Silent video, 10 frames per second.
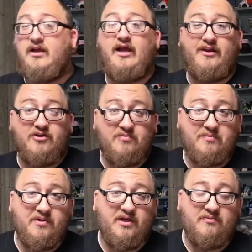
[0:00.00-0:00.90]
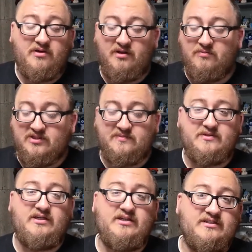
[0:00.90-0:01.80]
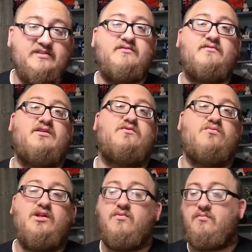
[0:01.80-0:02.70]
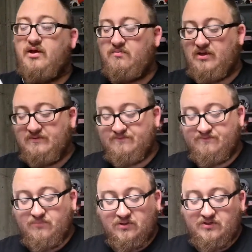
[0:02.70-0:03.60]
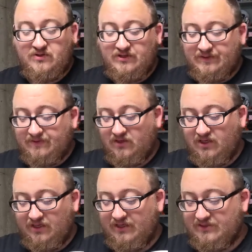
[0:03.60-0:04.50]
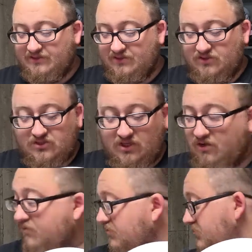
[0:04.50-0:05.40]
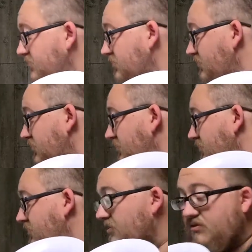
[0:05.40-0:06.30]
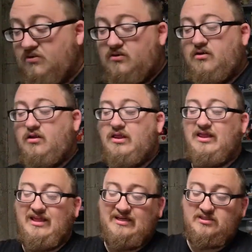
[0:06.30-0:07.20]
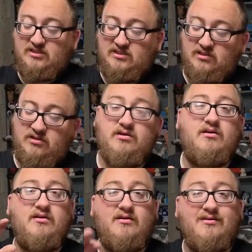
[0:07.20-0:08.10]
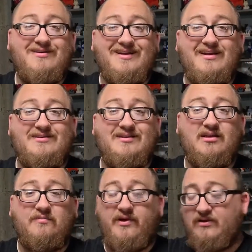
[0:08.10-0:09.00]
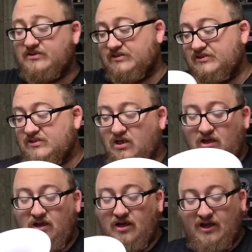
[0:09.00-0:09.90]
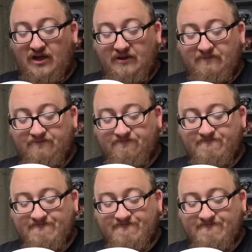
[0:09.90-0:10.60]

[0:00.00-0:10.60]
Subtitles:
and it could be playing in multiple keys is really what made me pull the trigger on this. So let's get into the comparisons. I